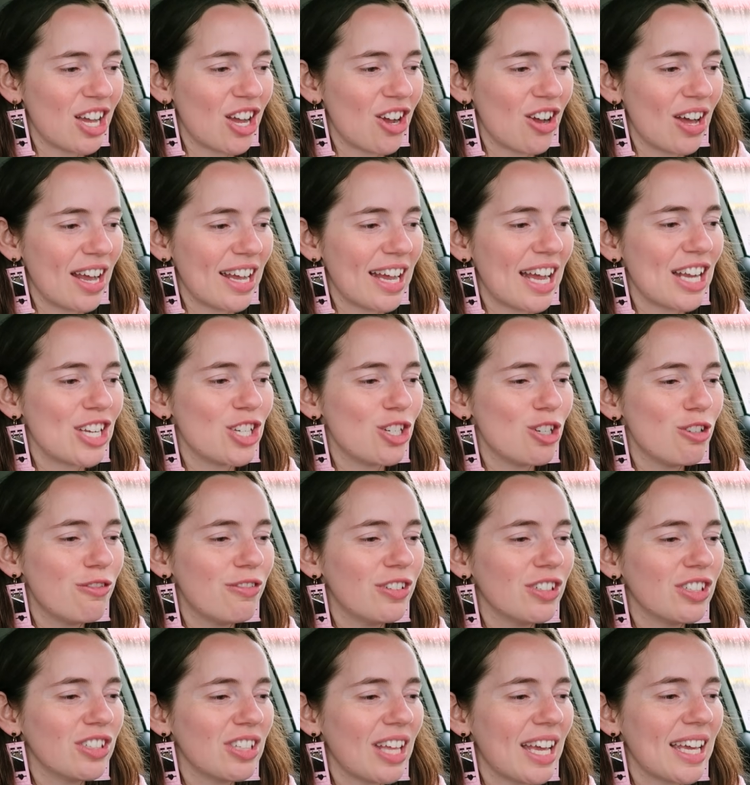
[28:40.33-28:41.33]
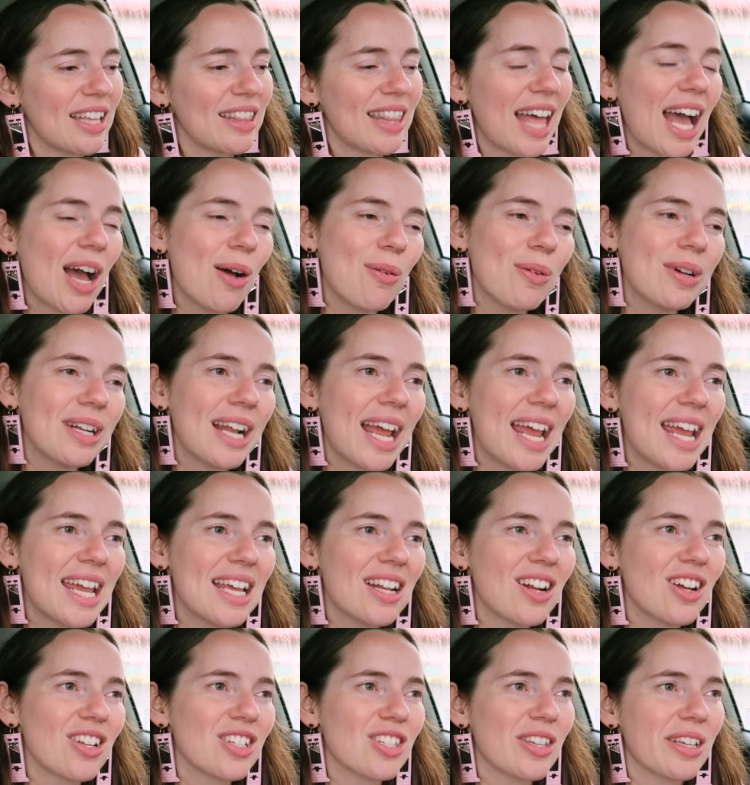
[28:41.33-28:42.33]
I do feel like that one
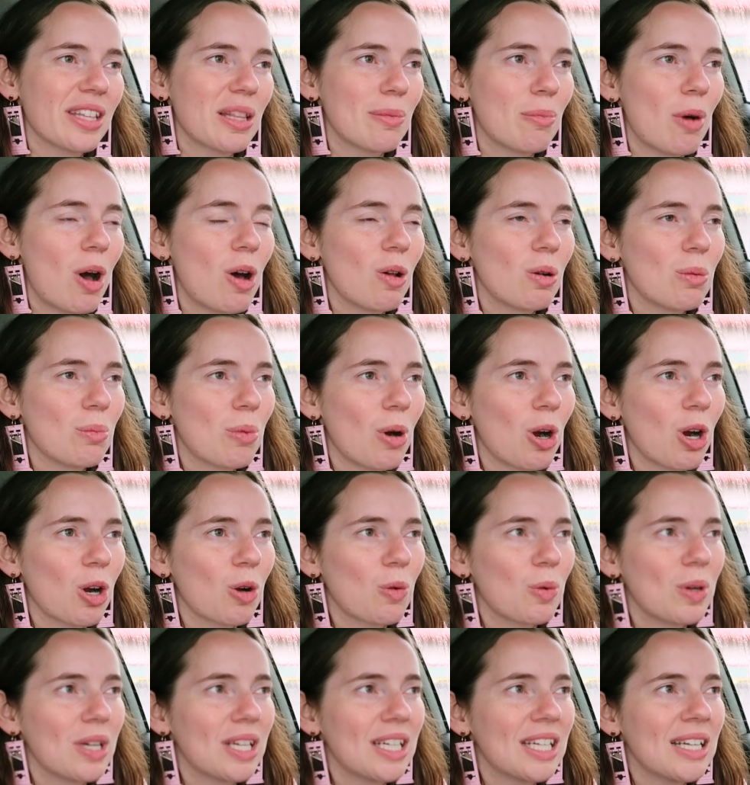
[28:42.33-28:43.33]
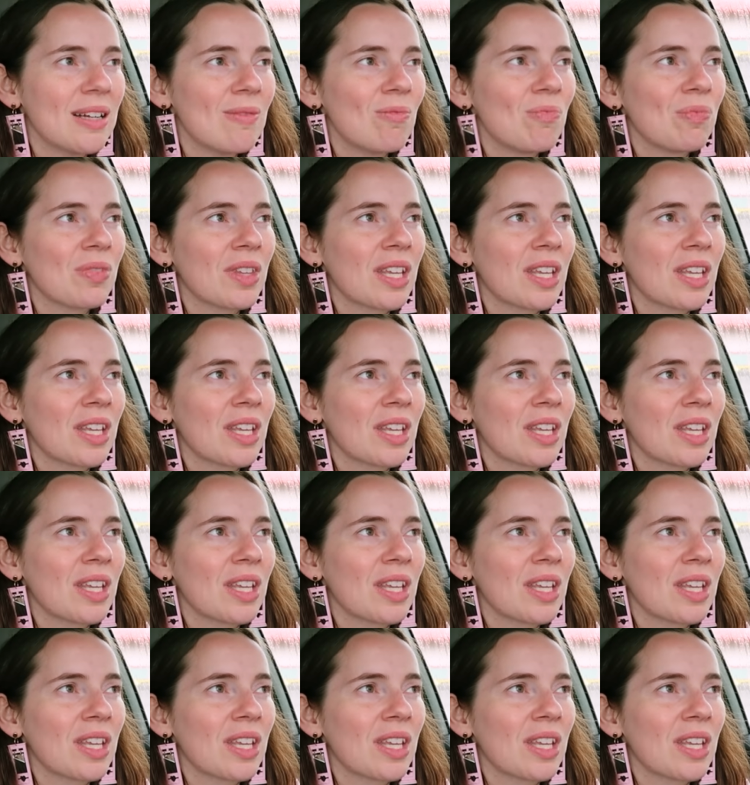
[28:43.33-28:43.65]
and also like the Baldwin Park one,